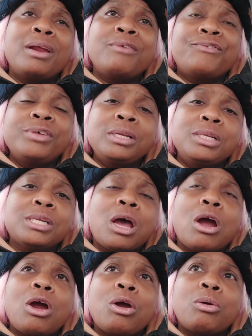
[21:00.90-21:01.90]
their feelings
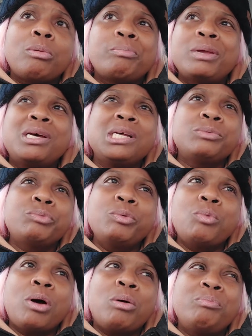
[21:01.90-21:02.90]
are hurt, because we
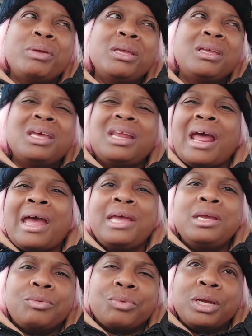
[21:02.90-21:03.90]
won't be, get
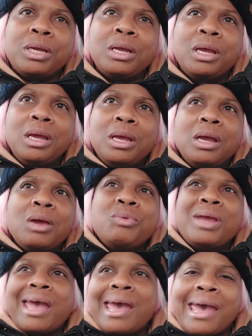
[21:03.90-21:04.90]
angry and
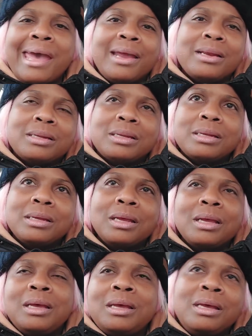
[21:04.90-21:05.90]
react
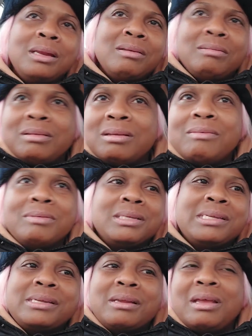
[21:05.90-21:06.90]
and
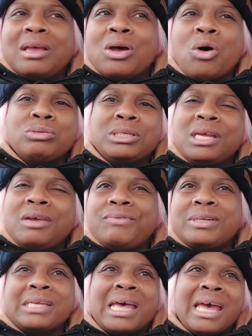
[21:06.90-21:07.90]
go tick
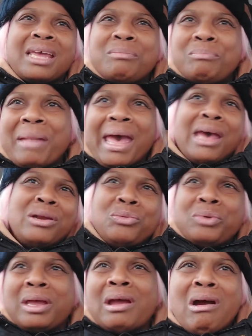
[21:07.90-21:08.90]
for tack and
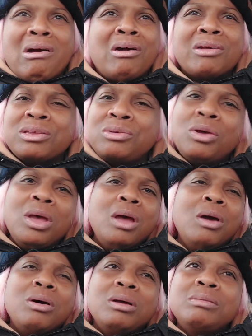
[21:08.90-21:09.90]
battle and argue.
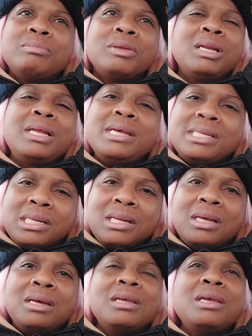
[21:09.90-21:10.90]

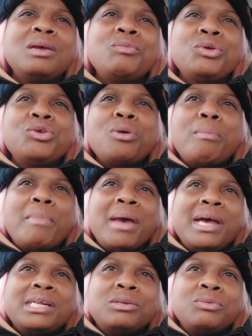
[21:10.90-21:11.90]
Listen, again, when you're
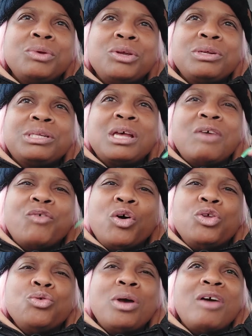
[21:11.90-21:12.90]
mastering yourself, or
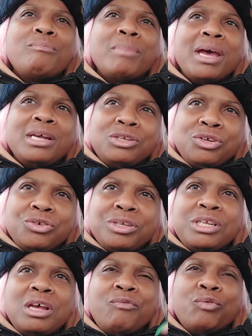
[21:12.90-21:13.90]
you have mastered
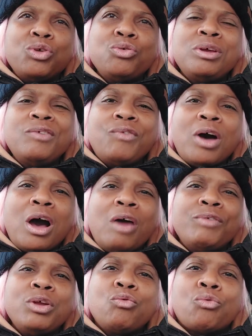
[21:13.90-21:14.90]
yourself, when you're
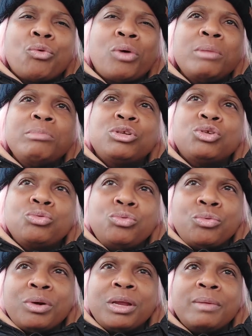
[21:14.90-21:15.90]
evolving, growing,
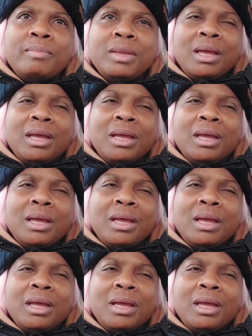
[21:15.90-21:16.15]
maturing,